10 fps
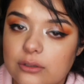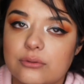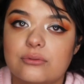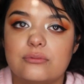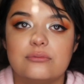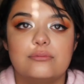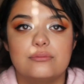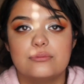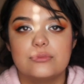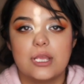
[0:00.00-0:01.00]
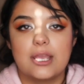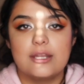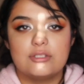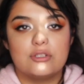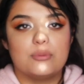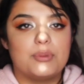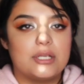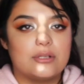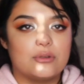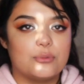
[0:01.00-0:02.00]
Ooh, I kind of took a peek a
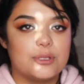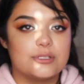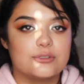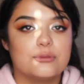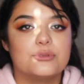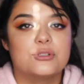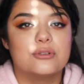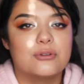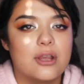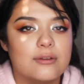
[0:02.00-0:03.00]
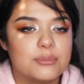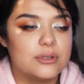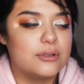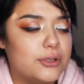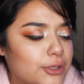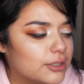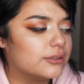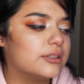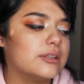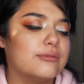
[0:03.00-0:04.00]
little bit, so I'm just gonna grab
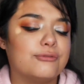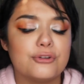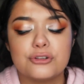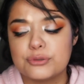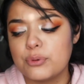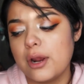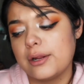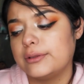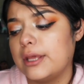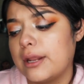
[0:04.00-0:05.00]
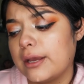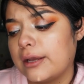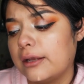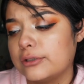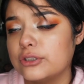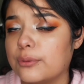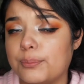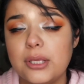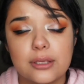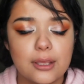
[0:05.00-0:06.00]
the first product that I kind of took a
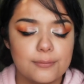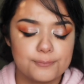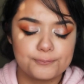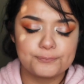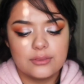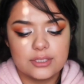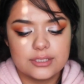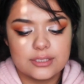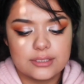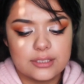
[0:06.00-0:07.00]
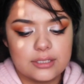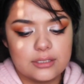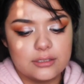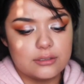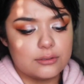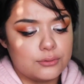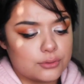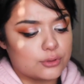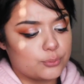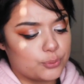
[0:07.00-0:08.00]
peek at. This is the
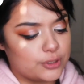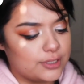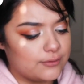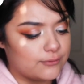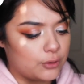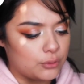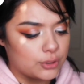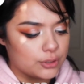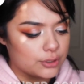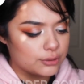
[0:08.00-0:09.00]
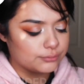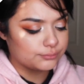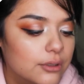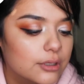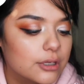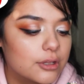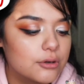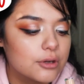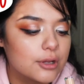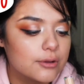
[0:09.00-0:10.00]
Pretty Vulgar
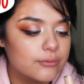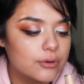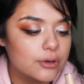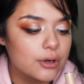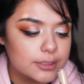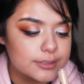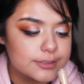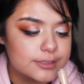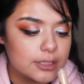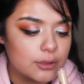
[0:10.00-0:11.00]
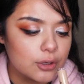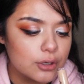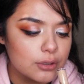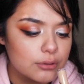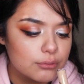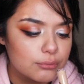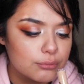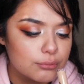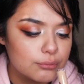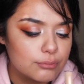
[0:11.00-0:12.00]
Undercover Concealer.
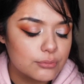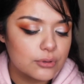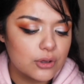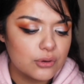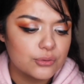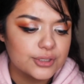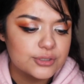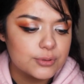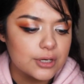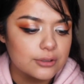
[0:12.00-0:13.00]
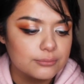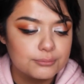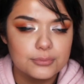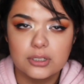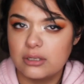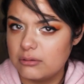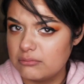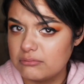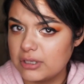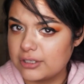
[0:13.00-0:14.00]
Oh, that's weird.
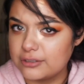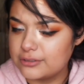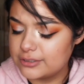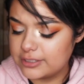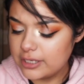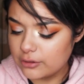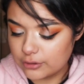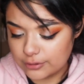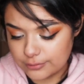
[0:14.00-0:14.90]
A concealer.